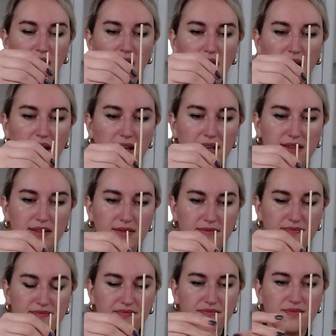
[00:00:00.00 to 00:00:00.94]
And
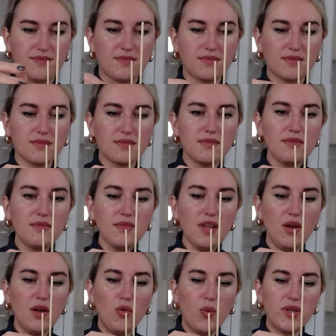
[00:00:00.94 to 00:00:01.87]

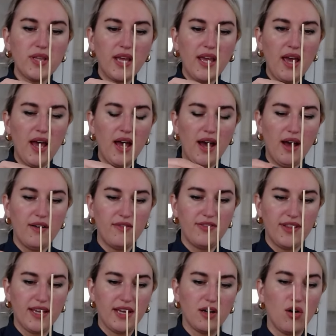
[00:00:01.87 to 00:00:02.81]
when I
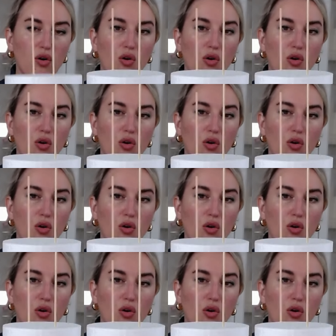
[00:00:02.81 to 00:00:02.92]
have like